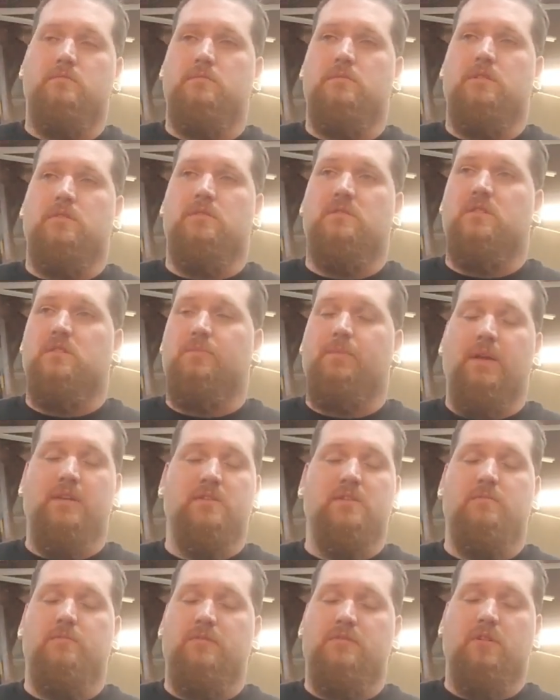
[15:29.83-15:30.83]
The
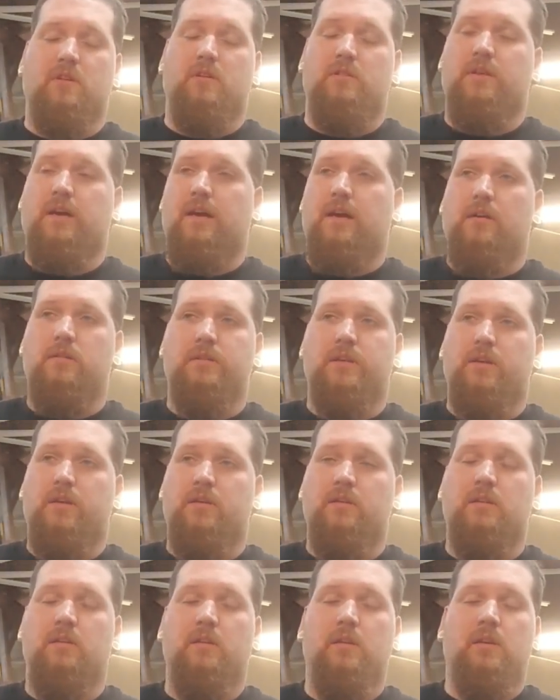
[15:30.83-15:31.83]
suspension was all dialed
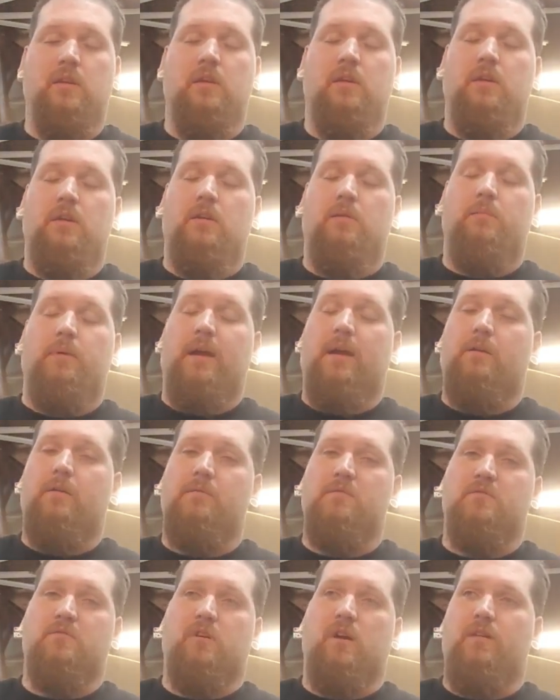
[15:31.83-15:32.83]
in back when
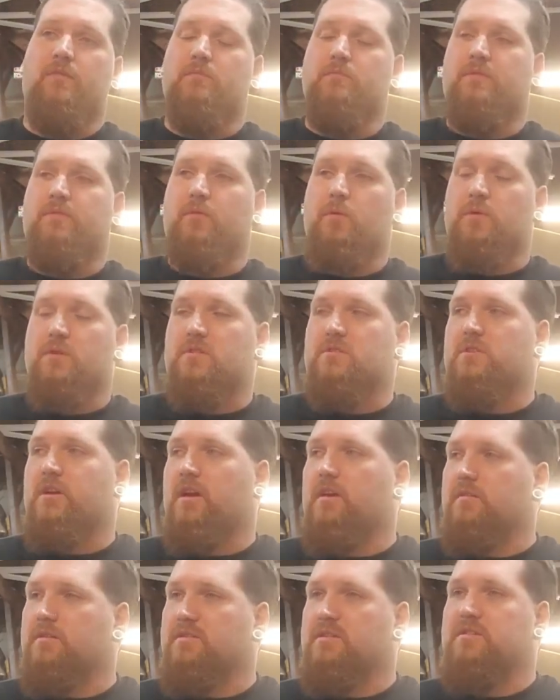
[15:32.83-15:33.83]
I was driving before this
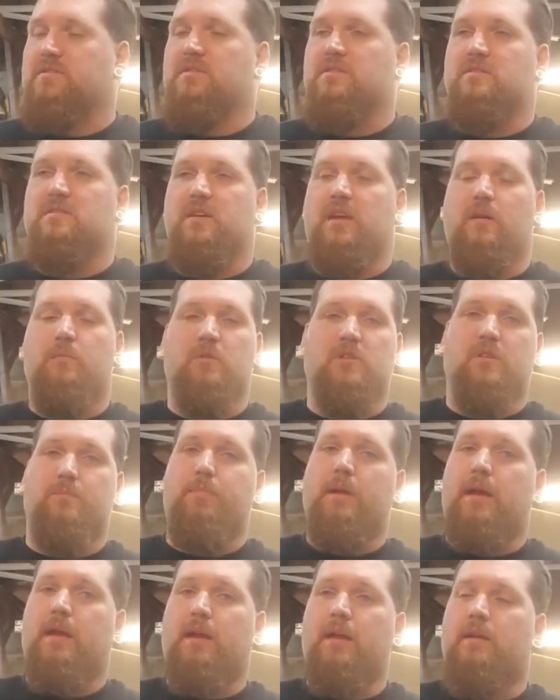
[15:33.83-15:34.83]
channel existed. Same with the
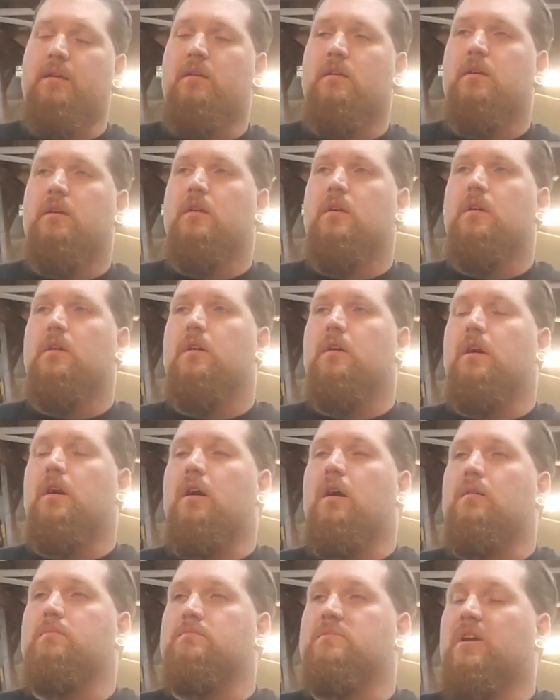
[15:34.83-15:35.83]
paint.
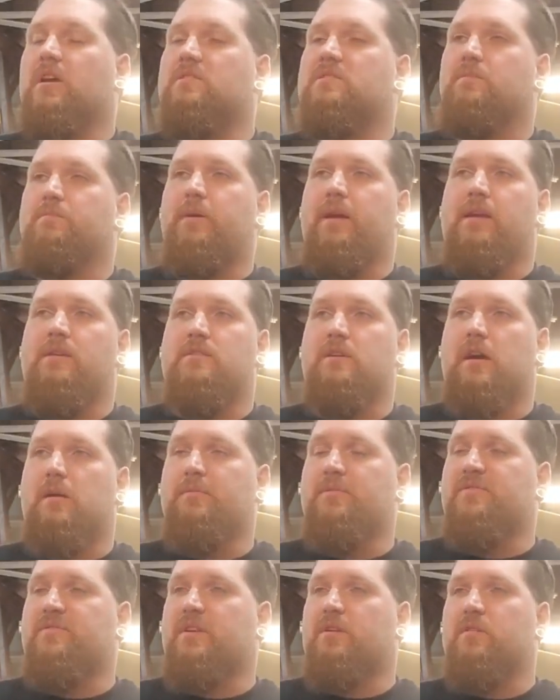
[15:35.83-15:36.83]
Custom paint job
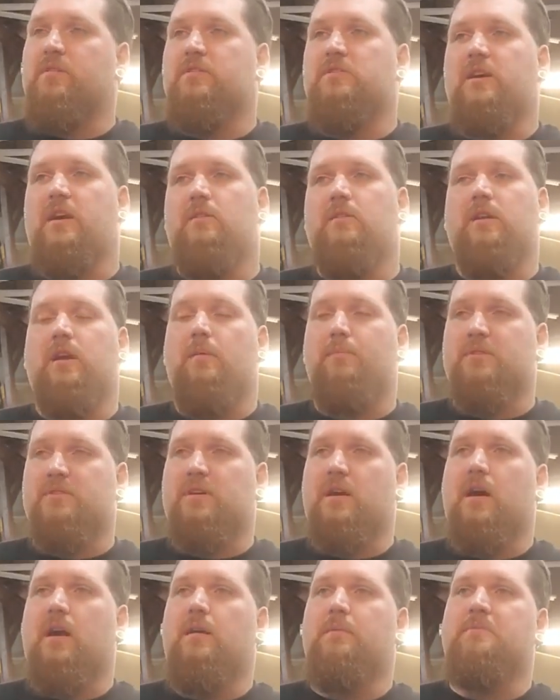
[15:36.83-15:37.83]
you've seen on the channel a couple
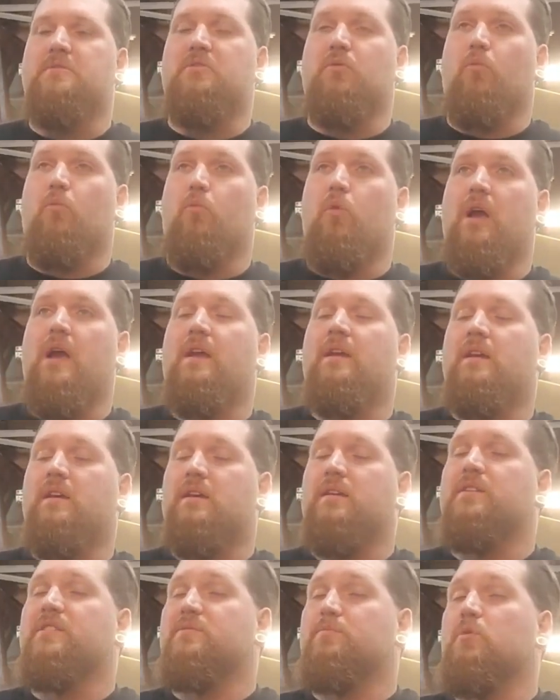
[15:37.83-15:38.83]
times. When
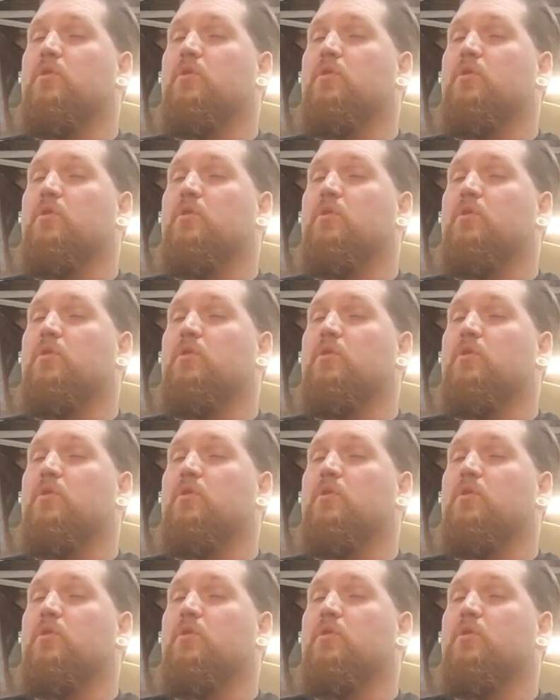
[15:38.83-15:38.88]
it is